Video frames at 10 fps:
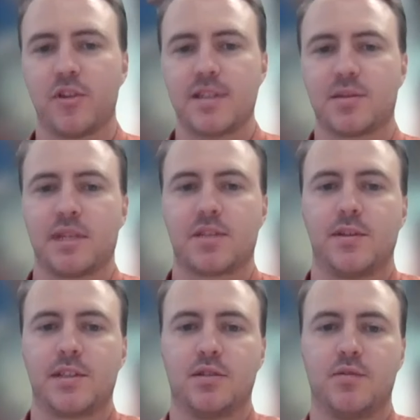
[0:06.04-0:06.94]
for this week's
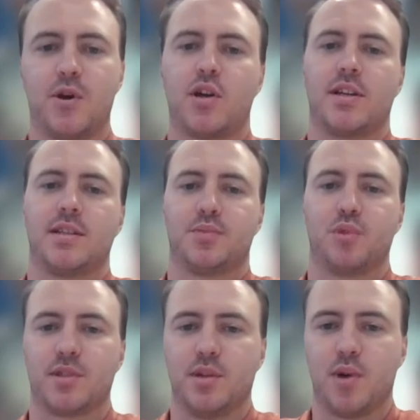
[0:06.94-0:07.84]
Fiscal Focus,
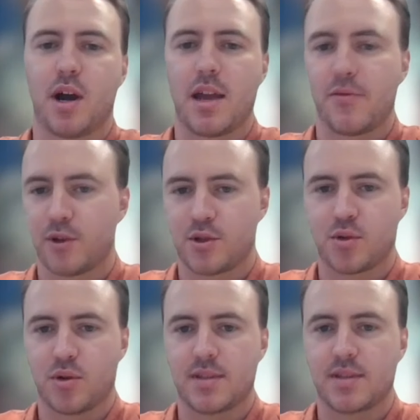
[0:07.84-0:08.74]
brought to you by
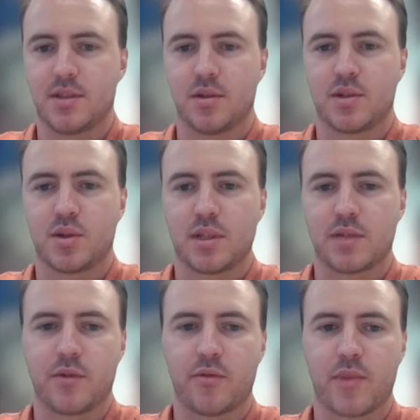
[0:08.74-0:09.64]
InfoChoice, your choice
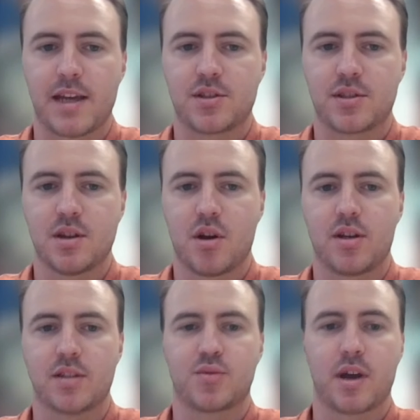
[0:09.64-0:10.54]
of information on
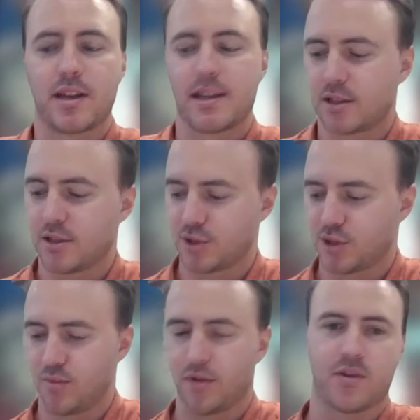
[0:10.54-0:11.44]
Australian
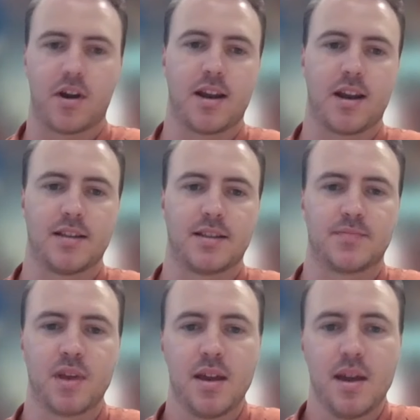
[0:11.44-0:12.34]
consumer finance.
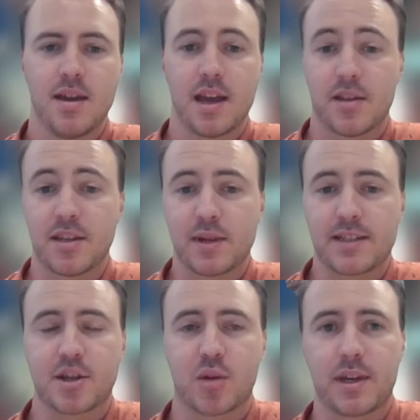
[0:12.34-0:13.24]
Now, this
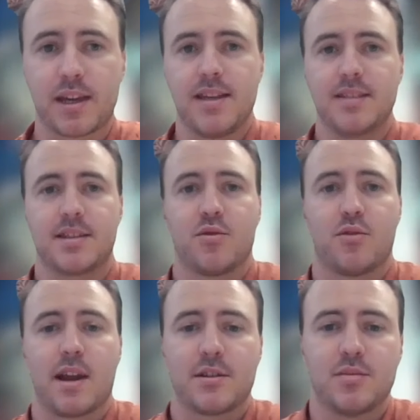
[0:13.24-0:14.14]
week's topic is the
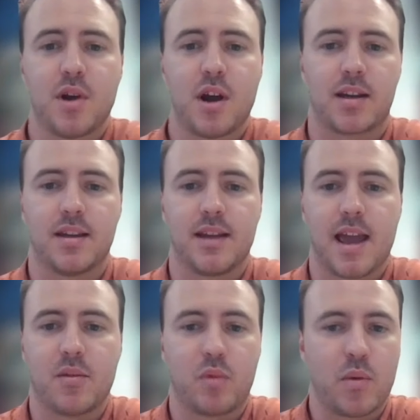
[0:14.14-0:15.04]
rental market,
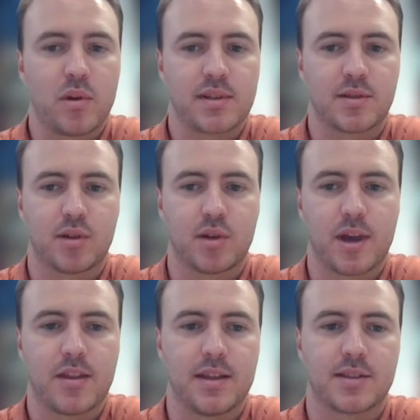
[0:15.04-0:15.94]
and we want to talk
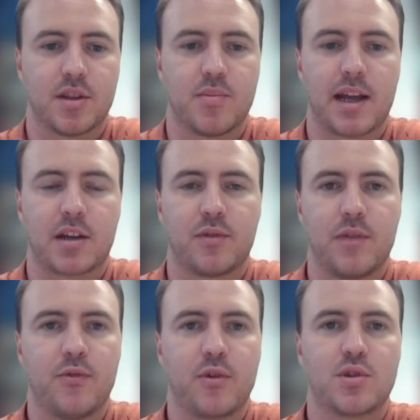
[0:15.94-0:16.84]
about this on the back of
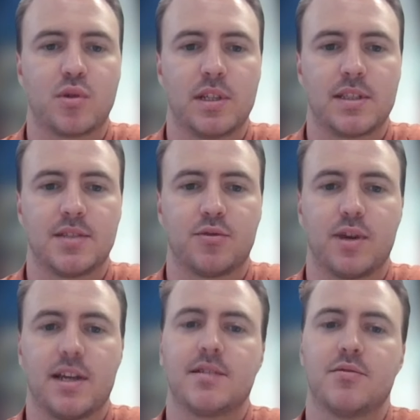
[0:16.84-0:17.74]
InfoChoice's
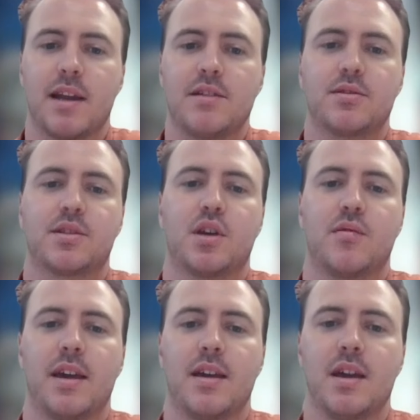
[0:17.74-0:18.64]
recent rental
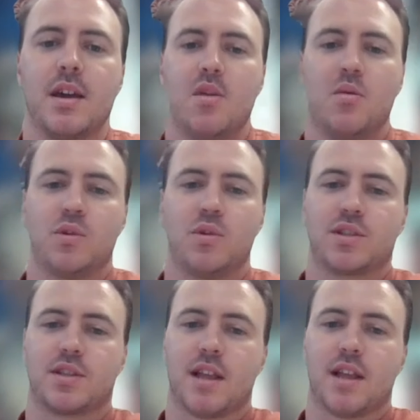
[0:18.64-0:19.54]
survey, which
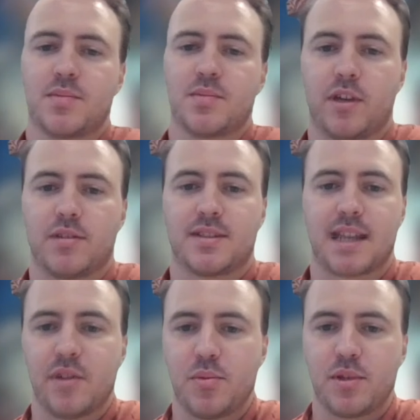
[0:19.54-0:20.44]
last month revealed
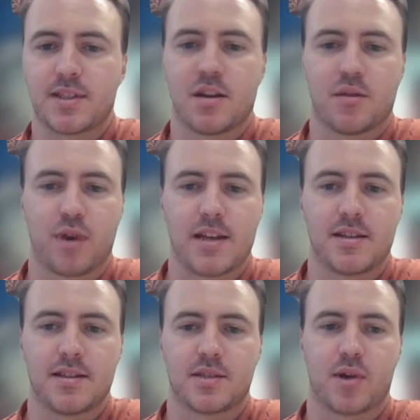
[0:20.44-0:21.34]
70% of
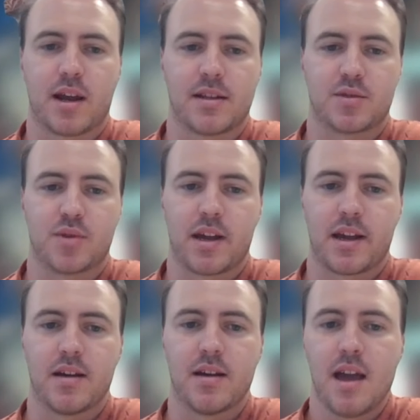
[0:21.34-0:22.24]
renters throughout
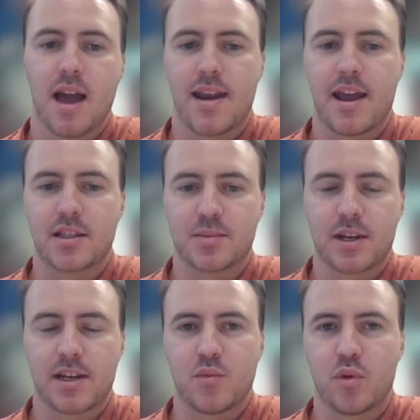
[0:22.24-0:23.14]
Australia are now
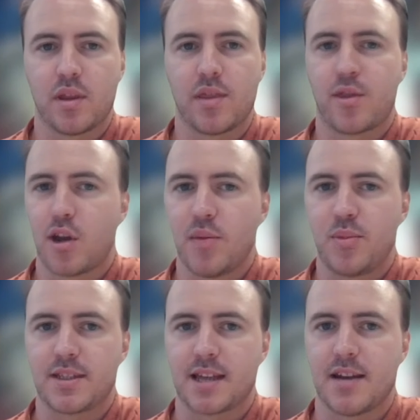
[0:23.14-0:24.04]
spending more than
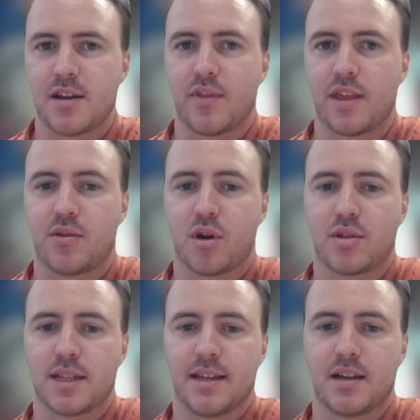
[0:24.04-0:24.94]
30% of their
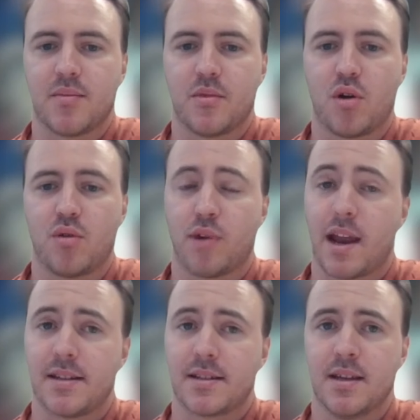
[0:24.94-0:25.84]
gross income on
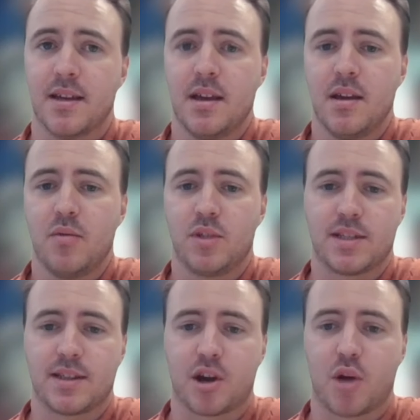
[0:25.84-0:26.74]
rent which
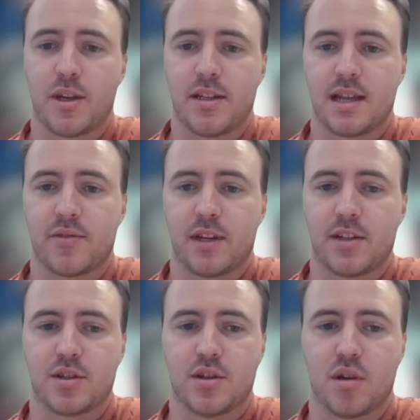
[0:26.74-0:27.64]
is the common
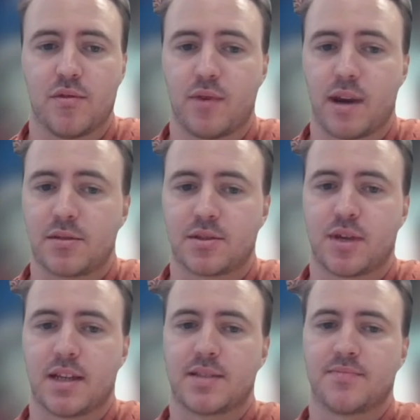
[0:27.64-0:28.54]
definition of rental
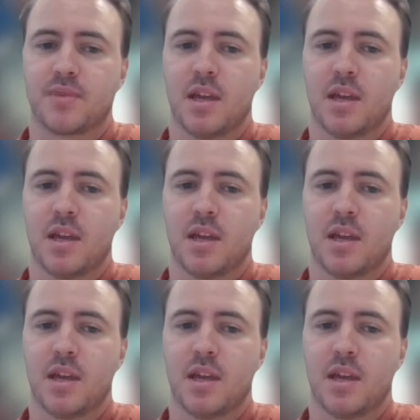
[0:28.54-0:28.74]
stress.